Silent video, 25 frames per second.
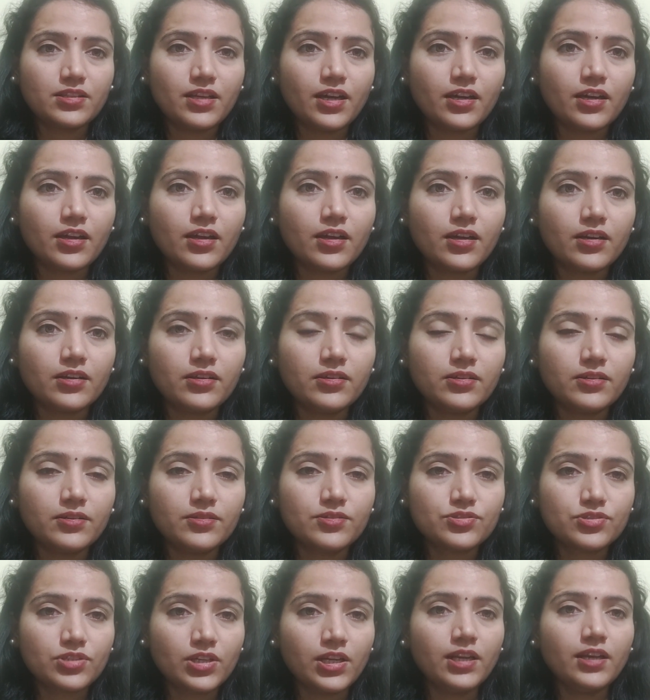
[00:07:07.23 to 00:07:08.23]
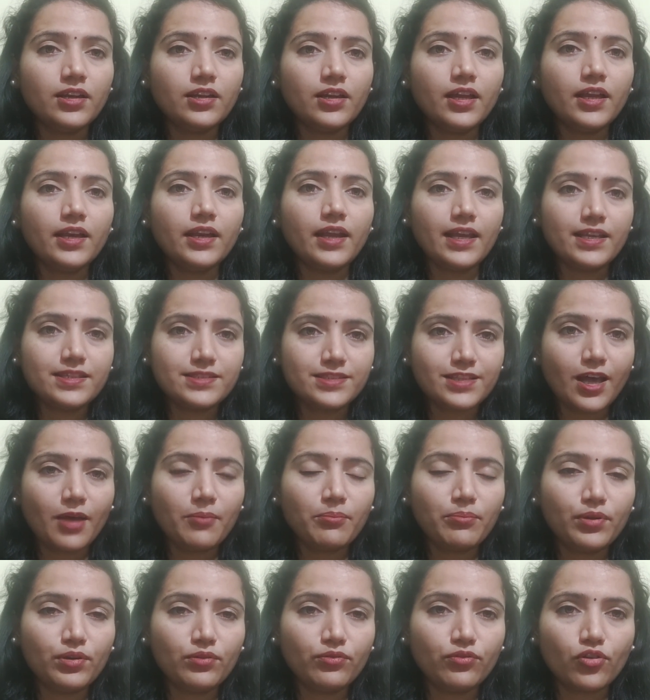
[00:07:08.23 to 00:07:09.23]
that are still an
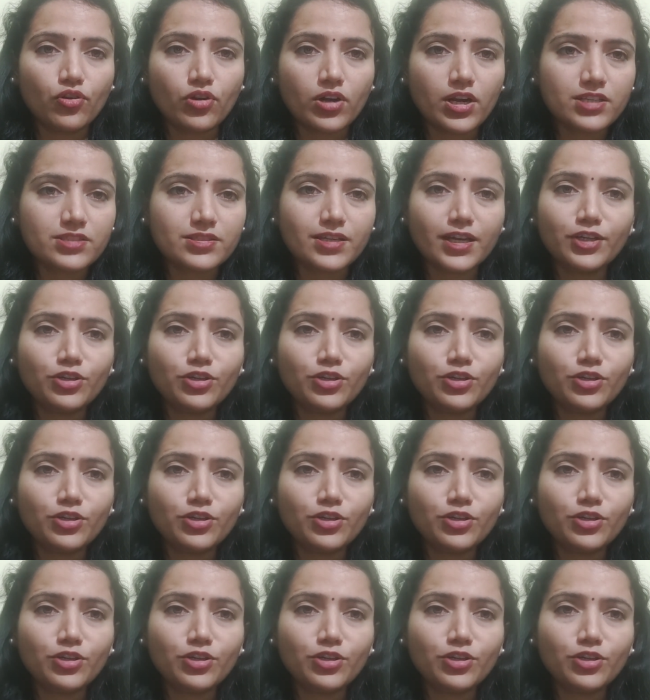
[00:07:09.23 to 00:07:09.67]
example for us.